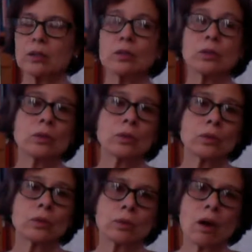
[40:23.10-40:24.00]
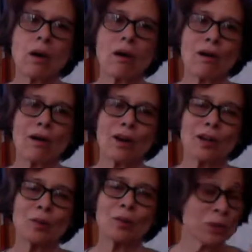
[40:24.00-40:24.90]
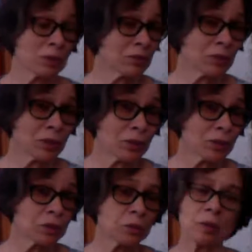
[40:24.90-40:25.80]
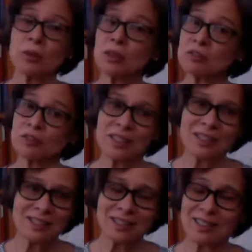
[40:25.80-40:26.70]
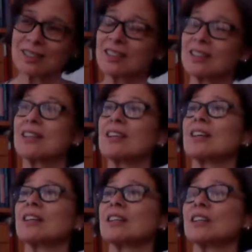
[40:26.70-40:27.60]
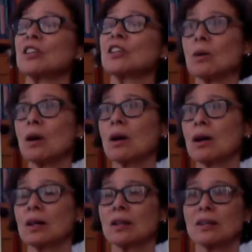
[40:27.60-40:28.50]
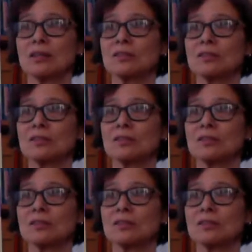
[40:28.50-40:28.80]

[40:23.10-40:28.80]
you are beautiful, you are perfect, you are